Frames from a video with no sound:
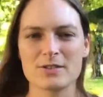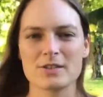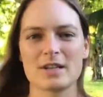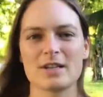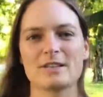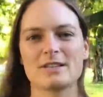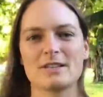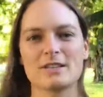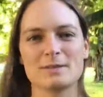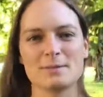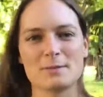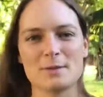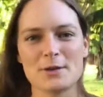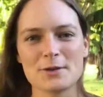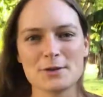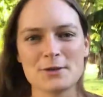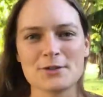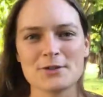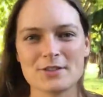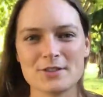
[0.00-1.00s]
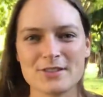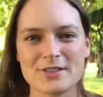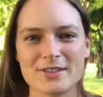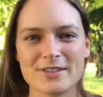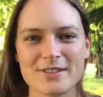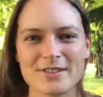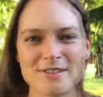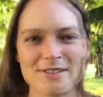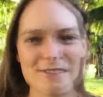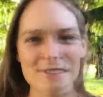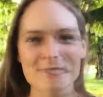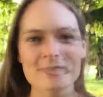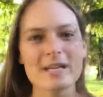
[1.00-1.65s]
and emotions,